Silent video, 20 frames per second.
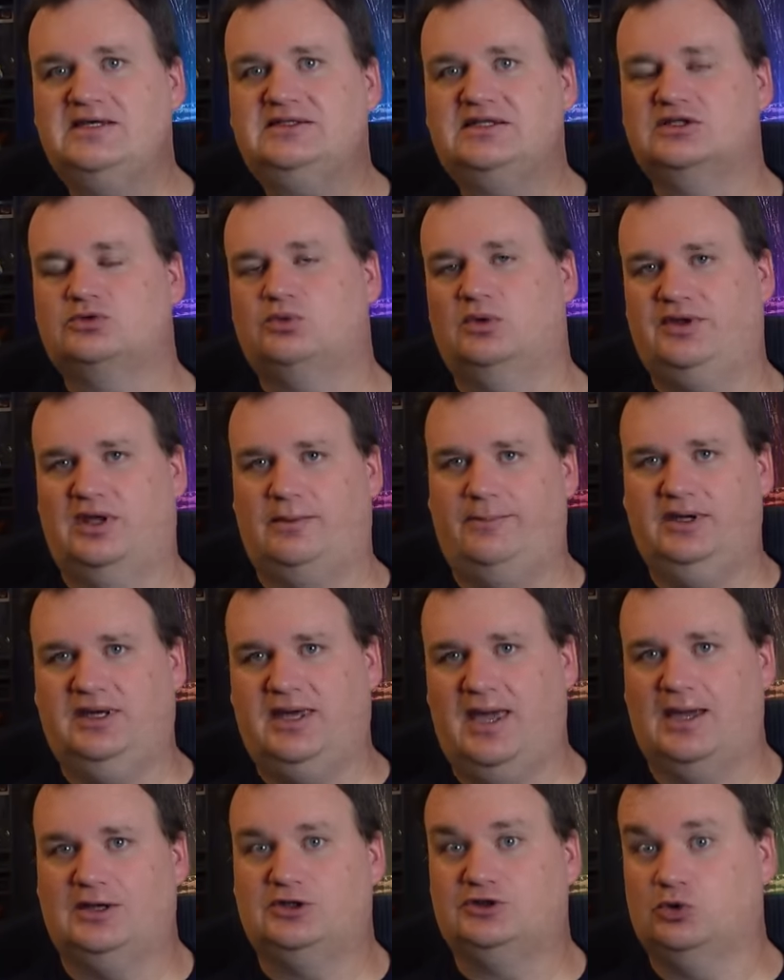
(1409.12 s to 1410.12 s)
this is when they
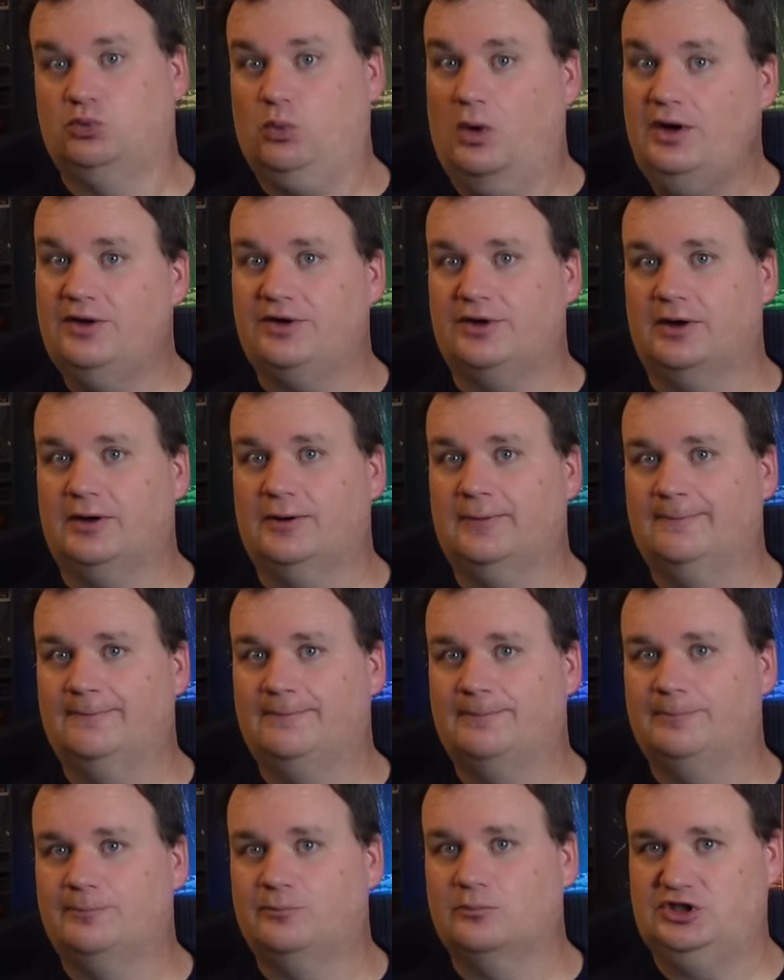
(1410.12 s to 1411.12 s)
began to wonder,
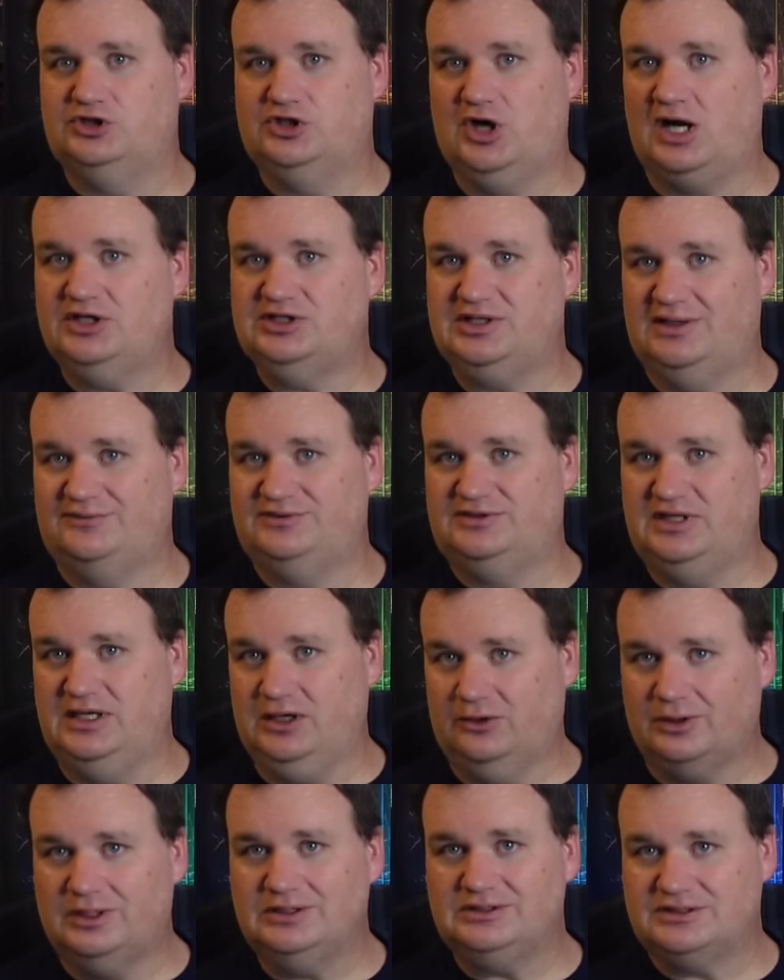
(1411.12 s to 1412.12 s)
did Josh have
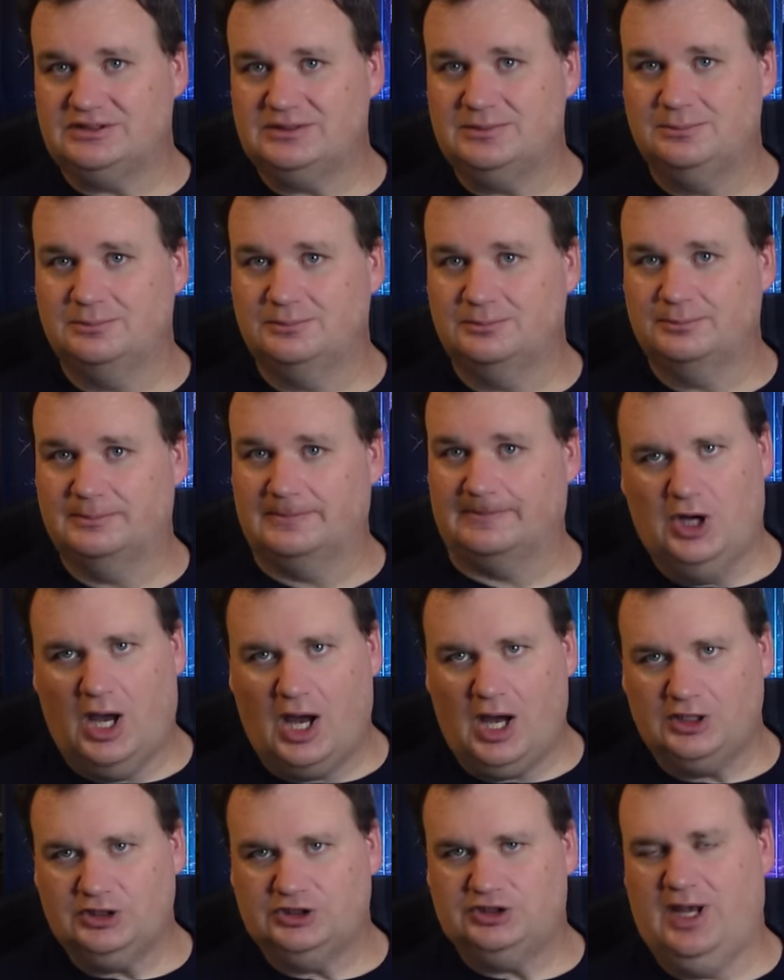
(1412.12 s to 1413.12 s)
secrets?
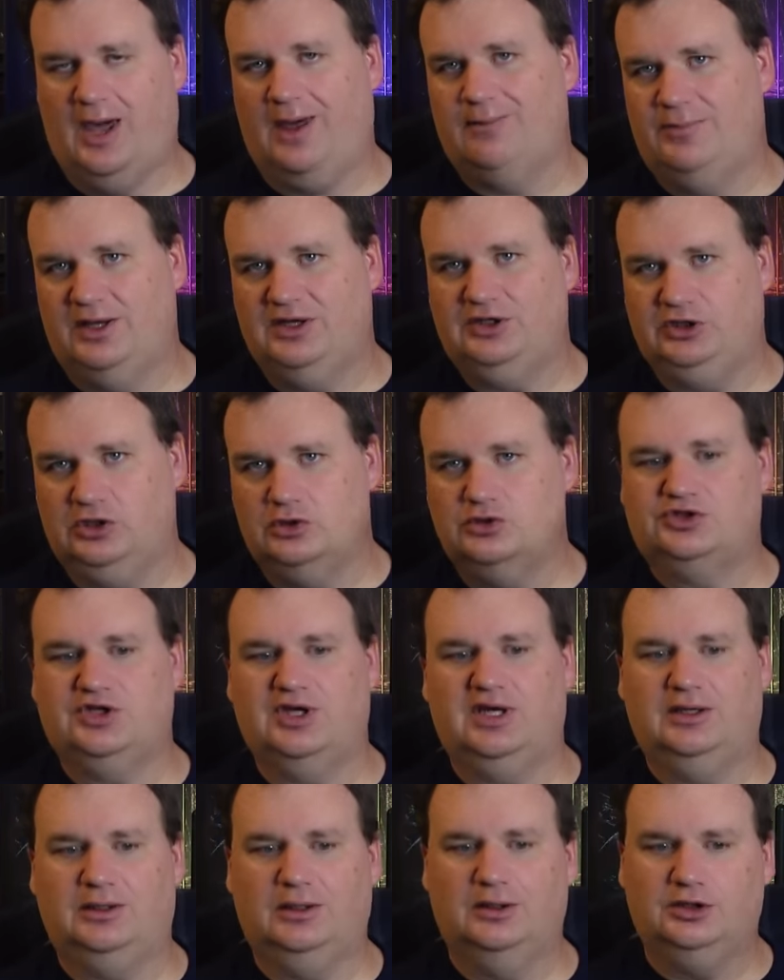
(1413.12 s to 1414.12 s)
Josh had been
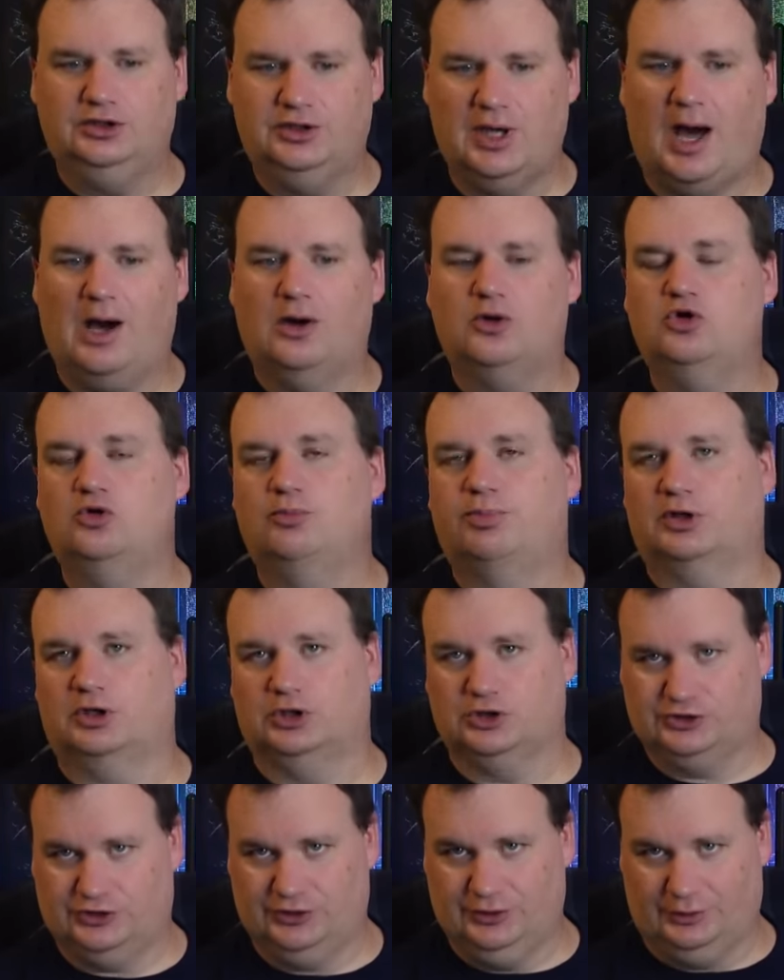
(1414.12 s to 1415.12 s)
using Yahoo
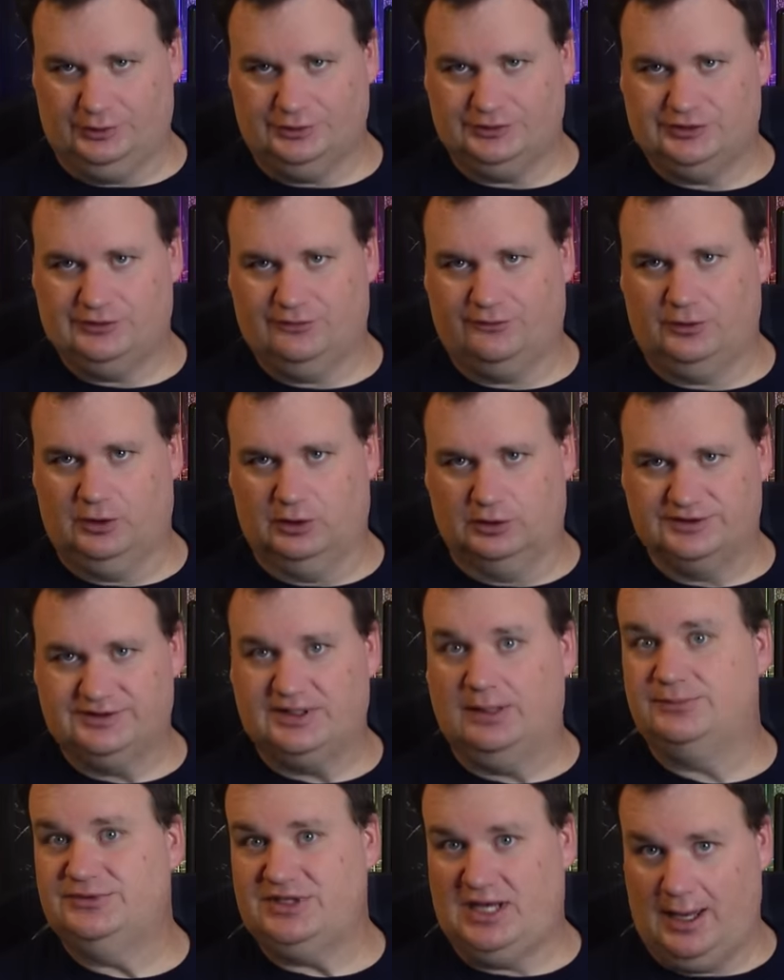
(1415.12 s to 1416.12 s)
Personals for
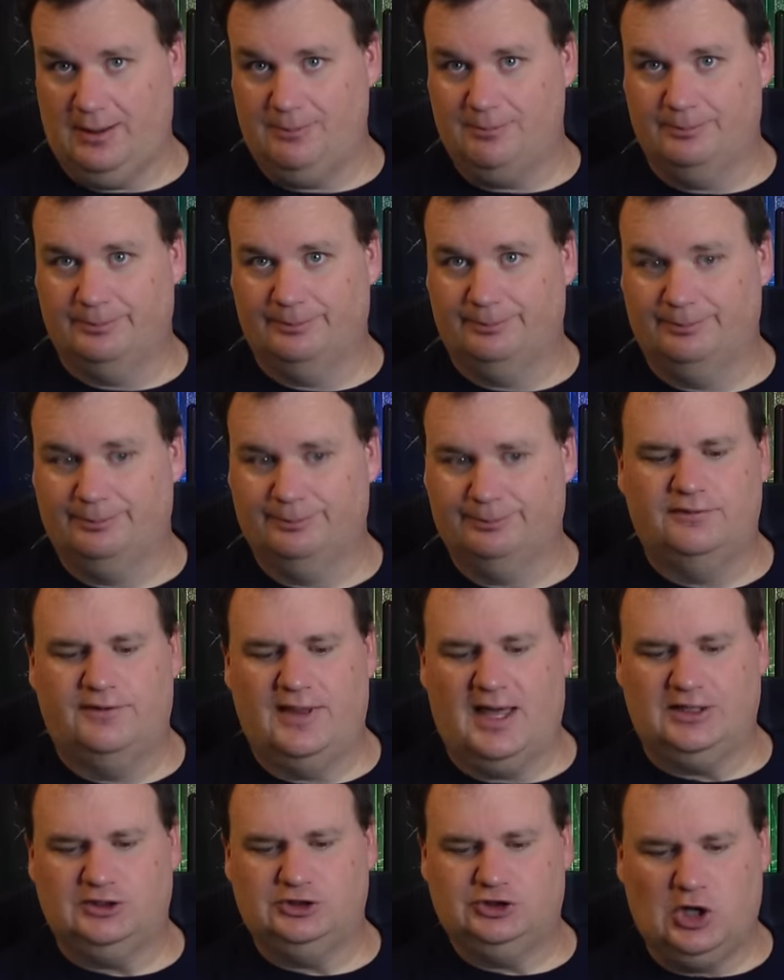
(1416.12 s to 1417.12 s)
some time.
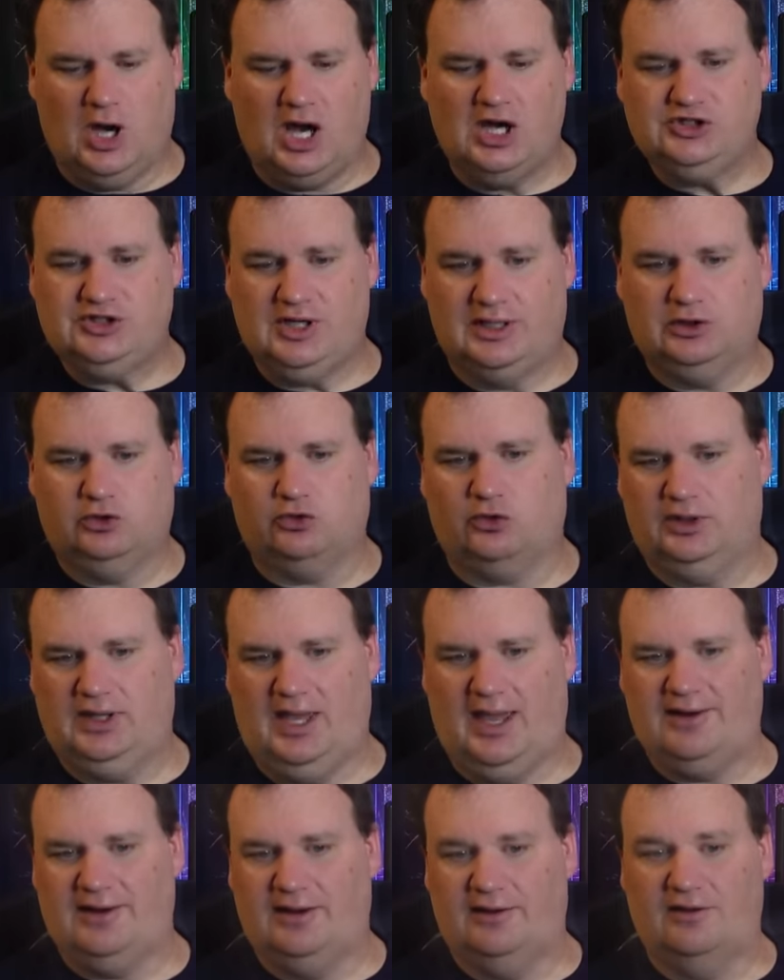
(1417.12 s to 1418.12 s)
That Josh had
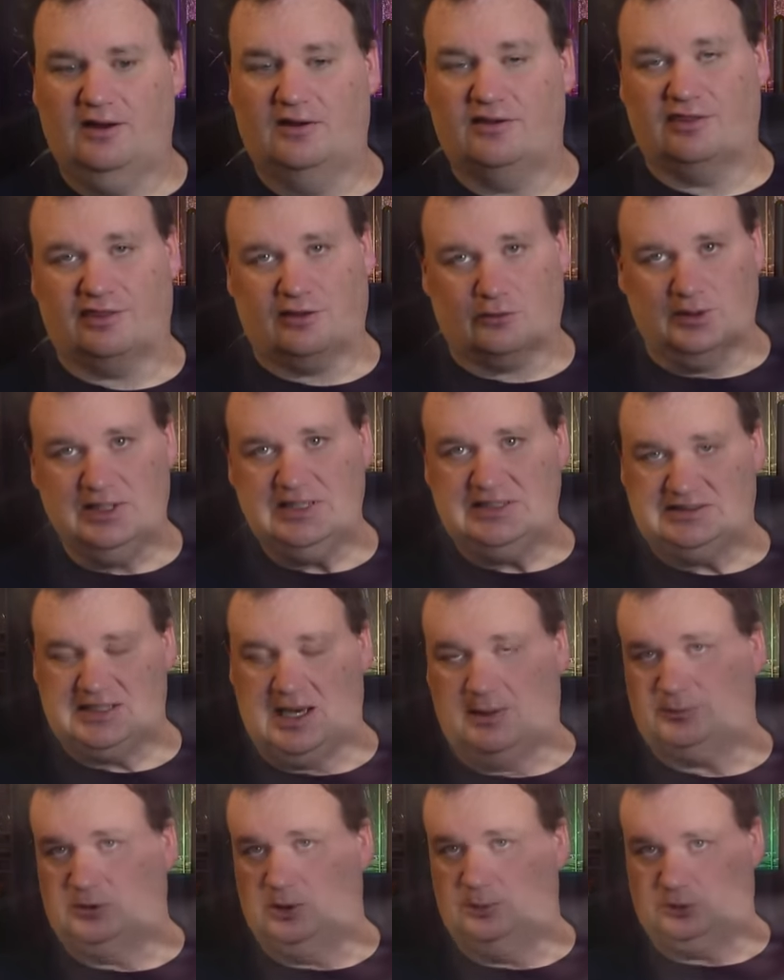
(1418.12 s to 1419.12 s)
created three
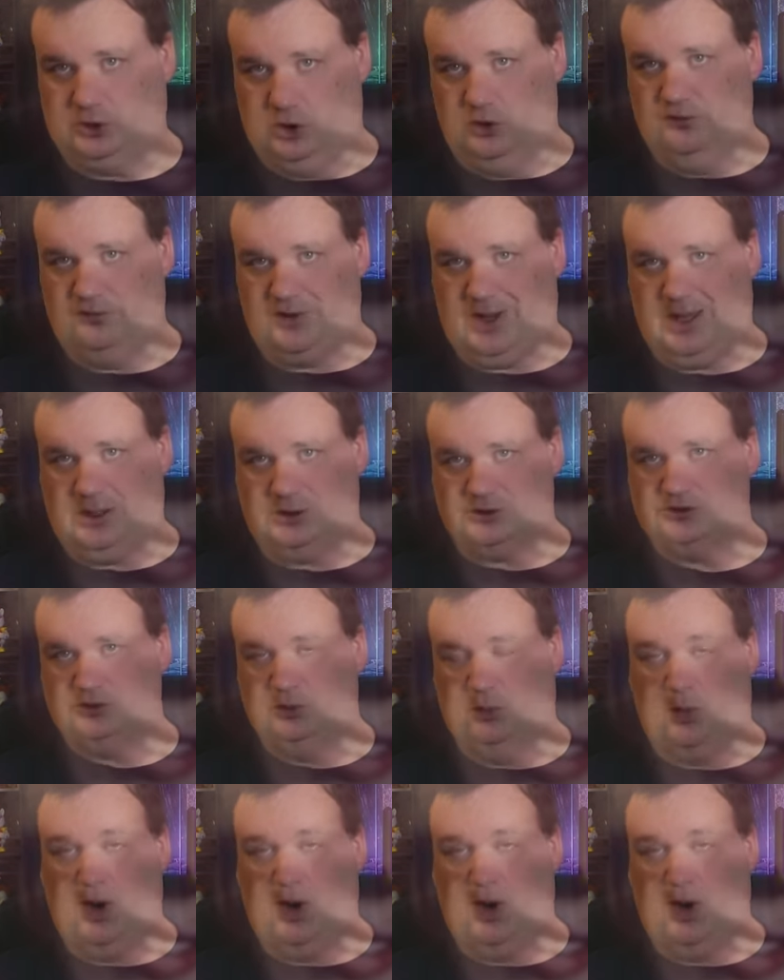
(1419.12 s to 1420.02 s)
separate profiles.